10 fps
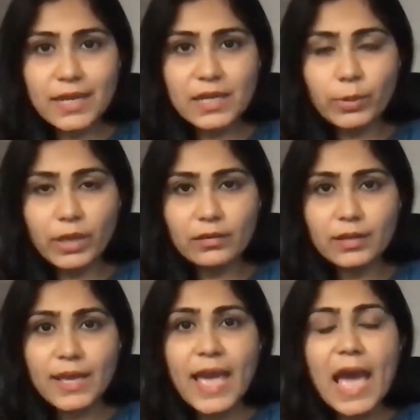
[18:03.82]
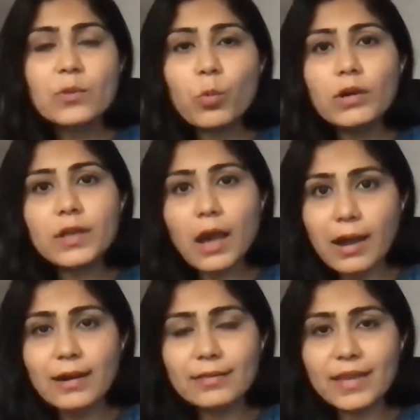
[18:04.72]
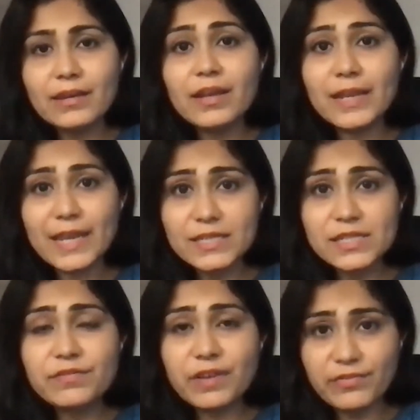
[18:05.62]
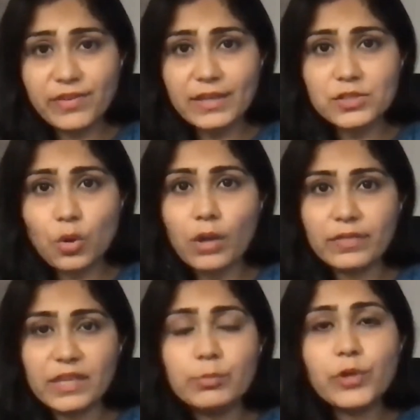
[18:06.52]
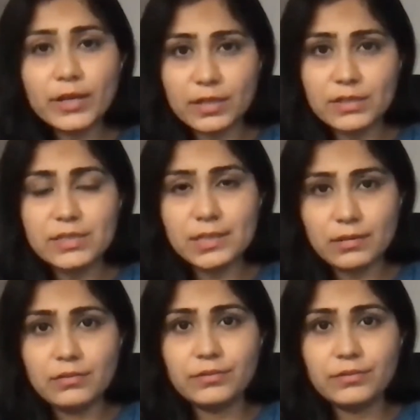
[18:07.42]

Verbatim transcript: any way and what are their collective effects on the pregnancy